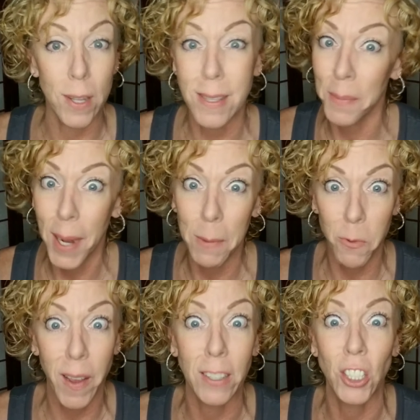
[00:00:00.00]
And sometimes
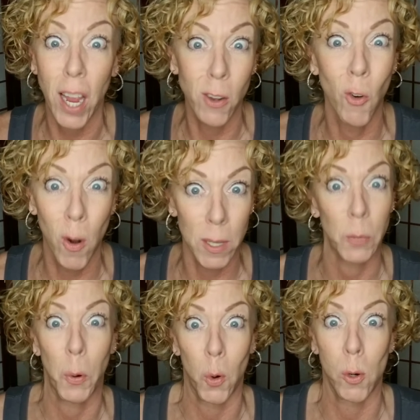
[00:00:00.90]
we've got
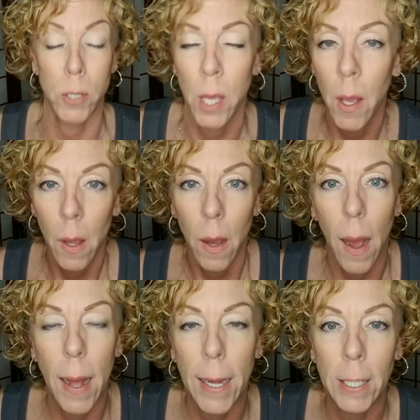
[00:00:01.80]
ginormous pores
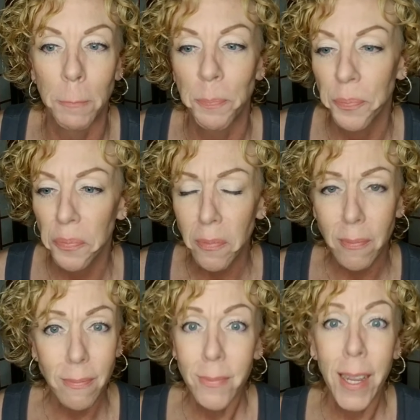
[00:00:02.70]
and
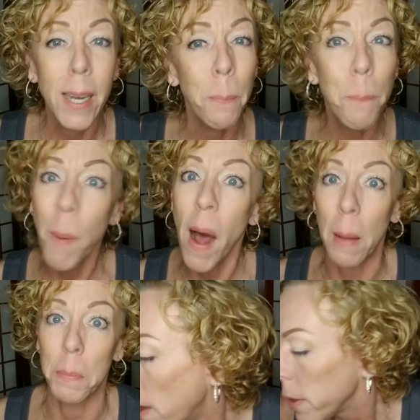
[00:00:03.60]
bumps.